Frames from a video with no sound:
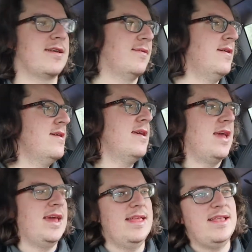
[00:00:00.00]

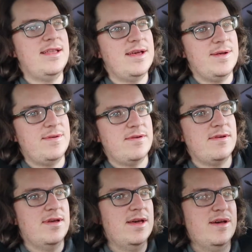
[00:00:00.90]
And then uh,
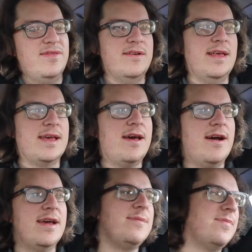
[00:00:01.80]
uh, they're like, all
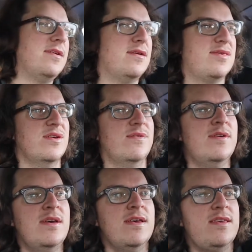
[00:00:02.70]
right, so,
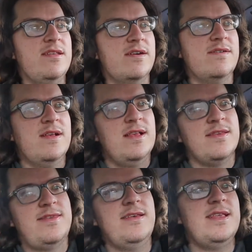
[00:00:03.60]
you know,
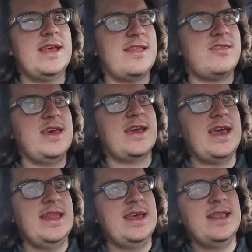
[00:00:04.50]
still didn't get the check.
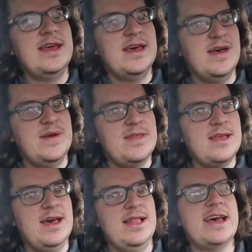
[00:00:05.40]
And then uh,
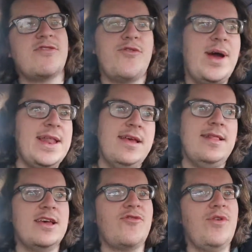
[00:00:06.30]
uh, last Friday,
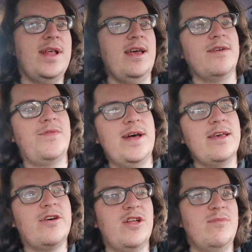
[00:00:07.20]
last Friday, I
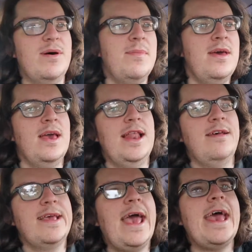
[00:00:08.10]
finally called him up, and I
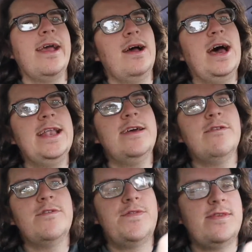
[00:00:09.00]
was like, hey, I
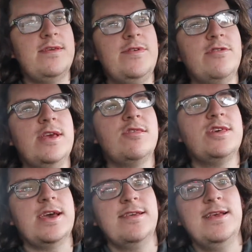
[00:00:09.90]
never received no dang
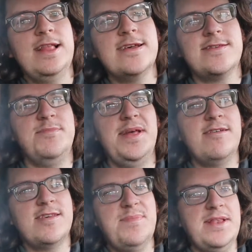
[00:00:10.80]
check. Is it lost in the mail
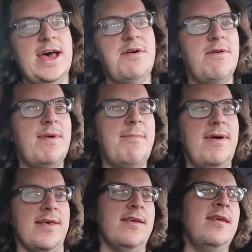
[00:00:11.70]
or something? I want my
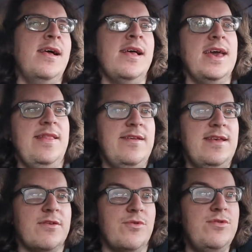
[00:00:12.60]
money. And they're
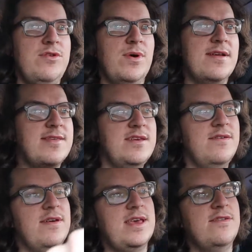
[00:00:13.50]
like, well, do you want us to
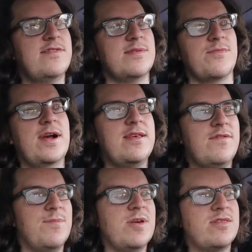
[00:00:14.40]
give, give some writing
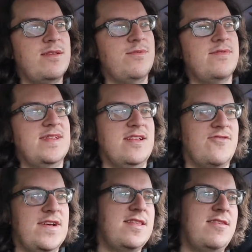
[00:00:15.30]
information, and we'll send that
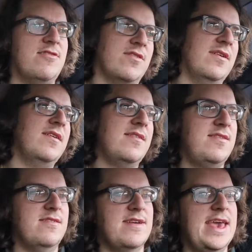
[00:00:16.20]
directly to your
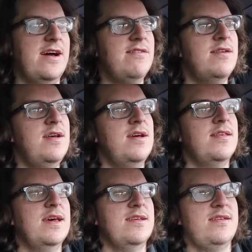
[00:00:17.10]
to your account?
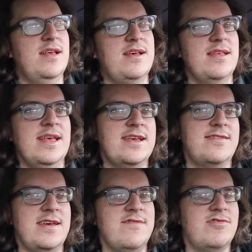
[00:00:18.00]
Uh, you know, like, like I
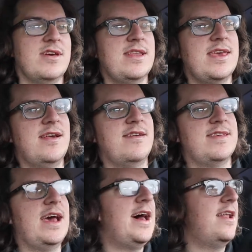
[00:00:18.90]
saved in the checking account. And I was
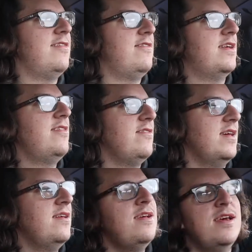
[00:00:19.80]
like, all right, I'll do that, I'll do
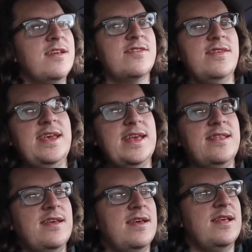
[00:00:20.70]
that. So then
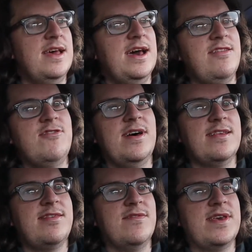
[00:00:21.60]
uh, I do all
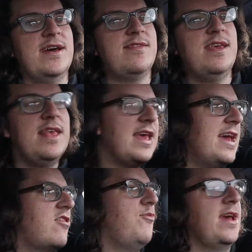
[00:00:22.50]
that stuff, guys. And then
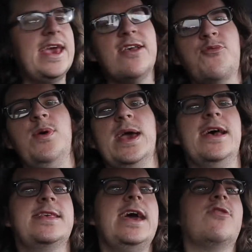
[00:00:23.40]
guess what? Guess what,
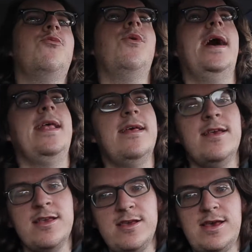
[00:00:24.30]
guys? Guess what?
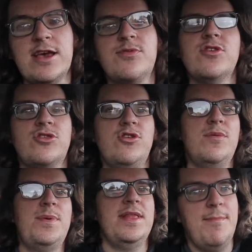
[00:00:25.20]
Guess what showed
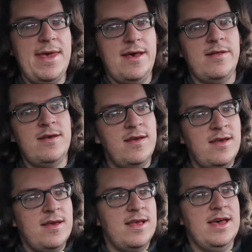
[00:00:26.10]
up in the mail
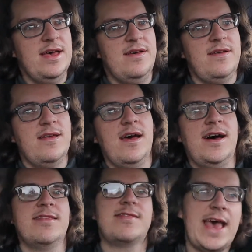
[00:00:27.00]
uh,
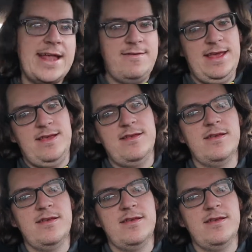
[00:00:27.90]
on Saturday?